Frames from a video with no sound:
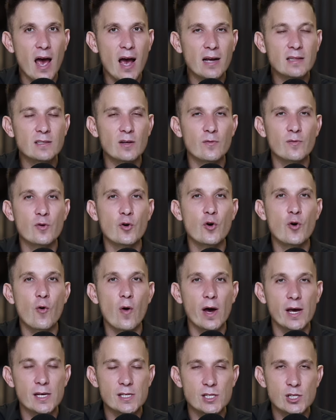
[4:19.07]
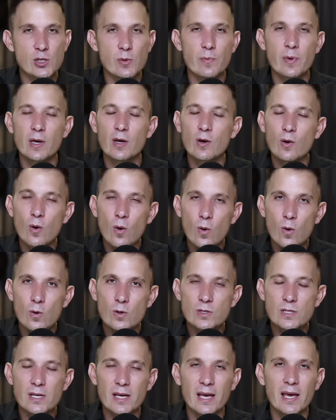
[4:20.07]
act of grace
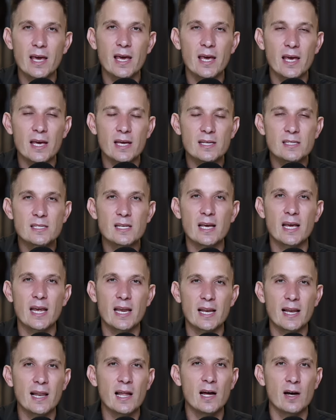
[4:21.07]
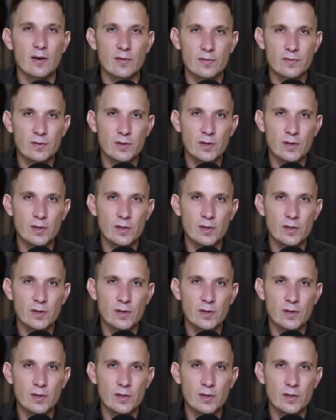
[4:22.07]
because he is in love.